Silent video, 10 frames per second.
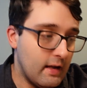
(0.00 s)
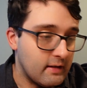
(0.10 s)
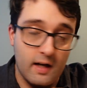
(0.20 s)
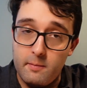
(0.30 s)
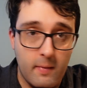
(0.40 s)

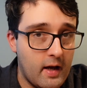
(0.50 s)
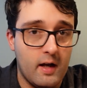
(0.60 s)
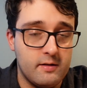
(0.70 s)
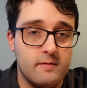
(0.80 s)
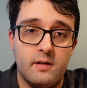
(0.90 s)
that
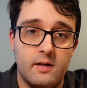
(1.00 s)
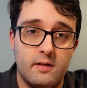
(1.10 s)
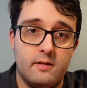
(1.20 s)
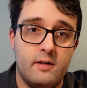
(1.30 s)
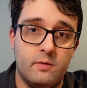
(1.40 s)
I'm just
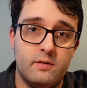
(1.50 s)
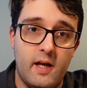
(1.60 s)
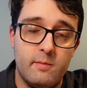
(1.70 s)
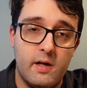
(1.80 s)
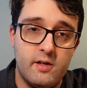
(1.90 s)
gonna
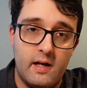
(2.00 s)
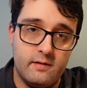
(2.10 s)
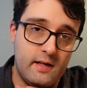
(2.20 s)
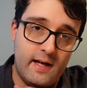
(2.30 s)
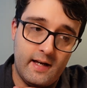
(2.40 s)
take my
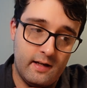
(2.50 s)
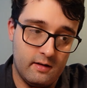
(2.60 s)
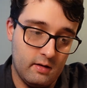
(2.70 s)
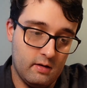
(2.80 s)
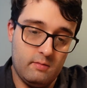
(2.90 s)
chance
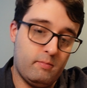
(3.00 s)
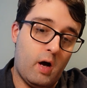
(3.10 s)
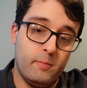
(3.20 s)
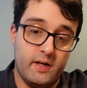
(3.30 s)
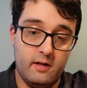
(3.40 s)
and
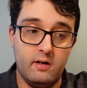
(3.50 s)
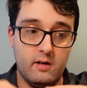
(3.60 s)
pop it